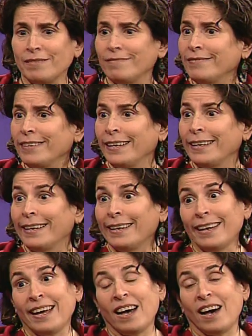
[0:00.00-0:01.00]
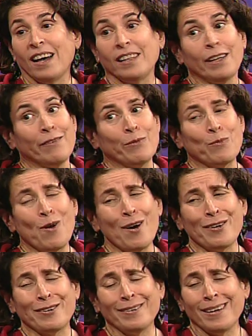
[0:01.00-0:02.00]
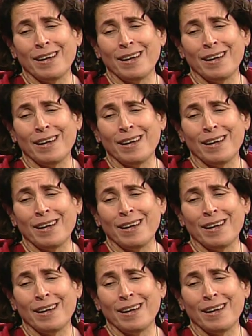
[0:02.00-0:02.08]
and I love the water.